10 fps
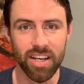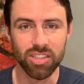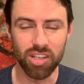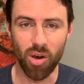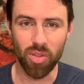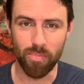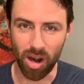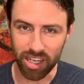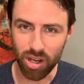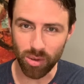So the
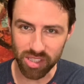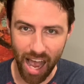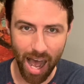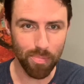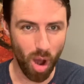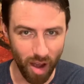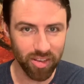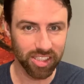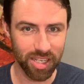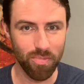market goes up,
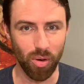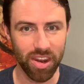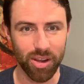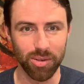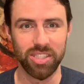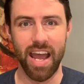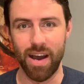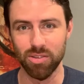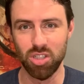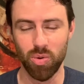obviously, more than it goes
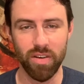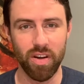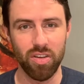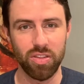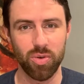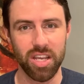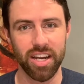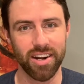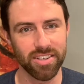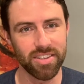down, 2 out of every 3
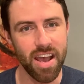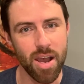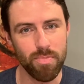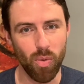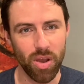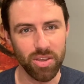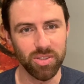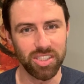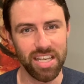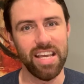years, but what you
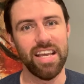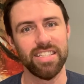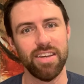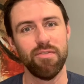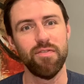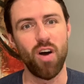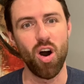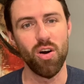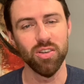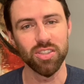see is it
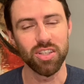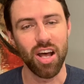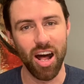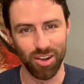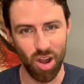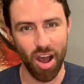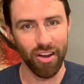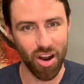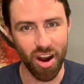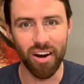falls a
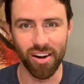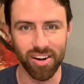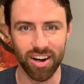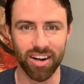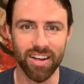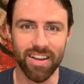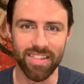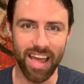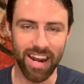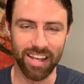lot harder
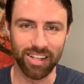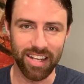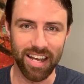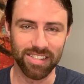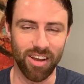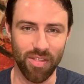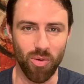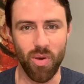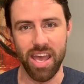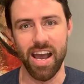than it does on the
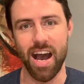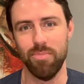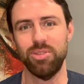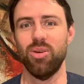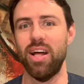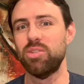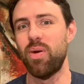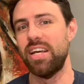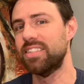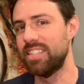way up. So that's
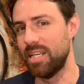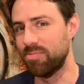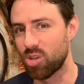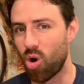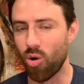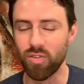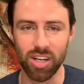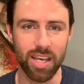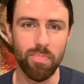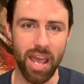why it seems
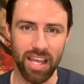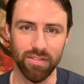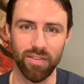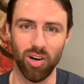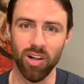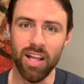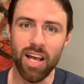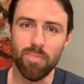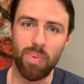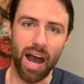overly painful.
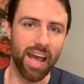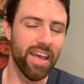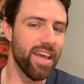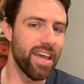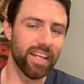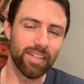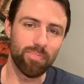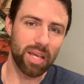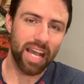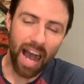But
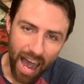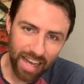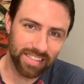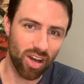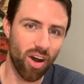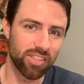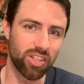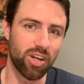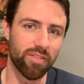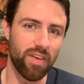because the odds are
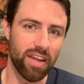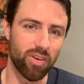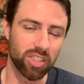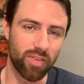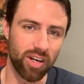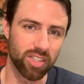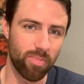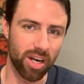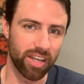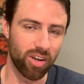in your favor as far as the
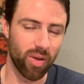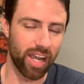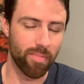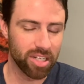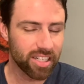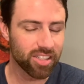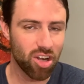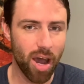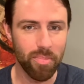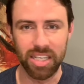market going up, it does
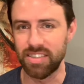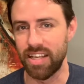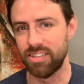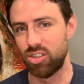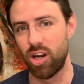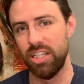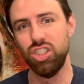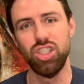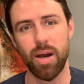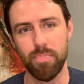not make sense to try and
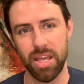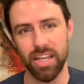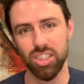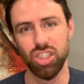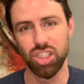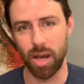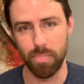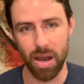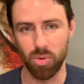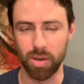jump in and
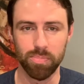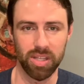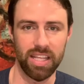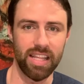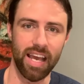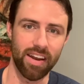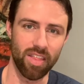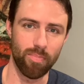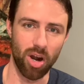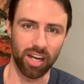jump out completely out of
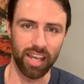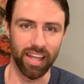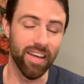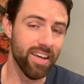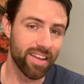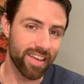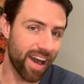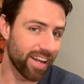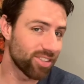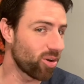the market. You
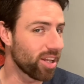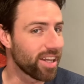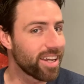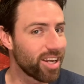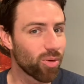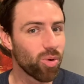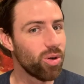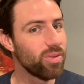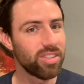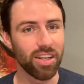got to sort of lick your
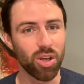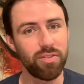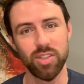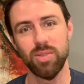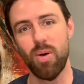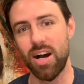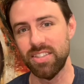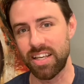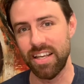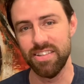wounds and look for
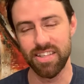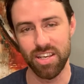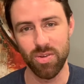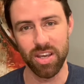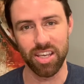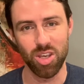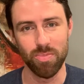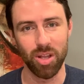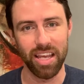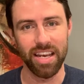spots to continue to
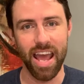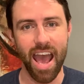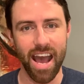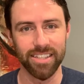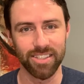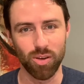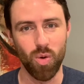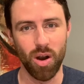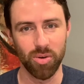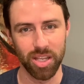accumulate and add to
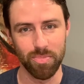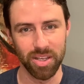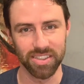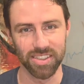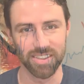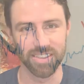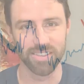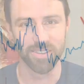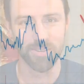quality businesses.